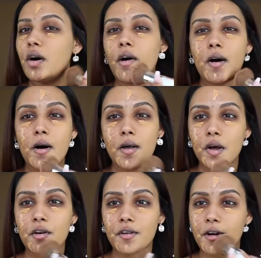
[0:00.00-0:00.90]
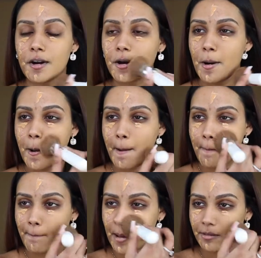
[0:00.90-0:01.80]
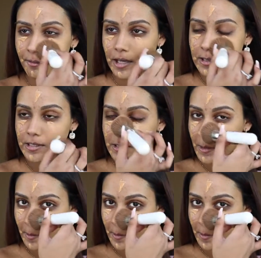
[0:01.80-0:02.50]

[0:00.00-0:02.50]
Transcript: all over my face.